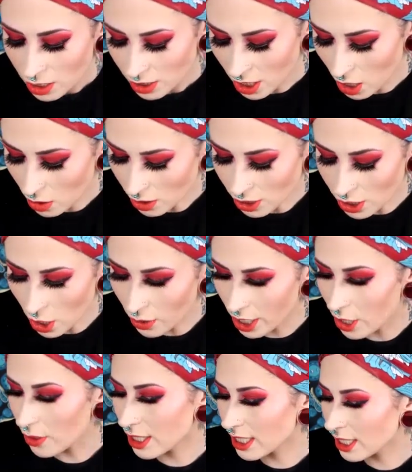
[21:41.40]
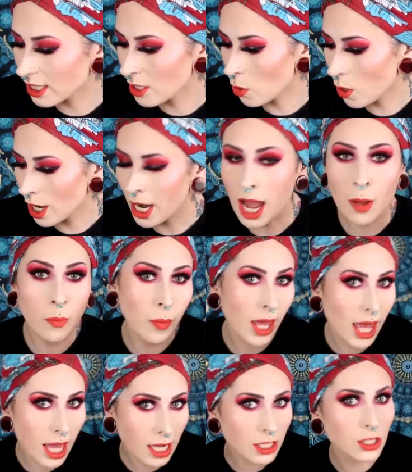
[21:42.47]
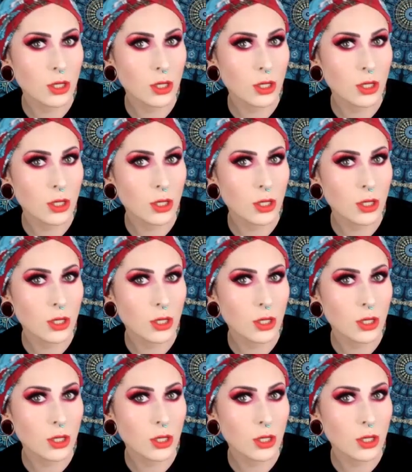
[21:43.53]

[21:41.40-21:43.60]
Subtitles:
So cute. This is the one I picked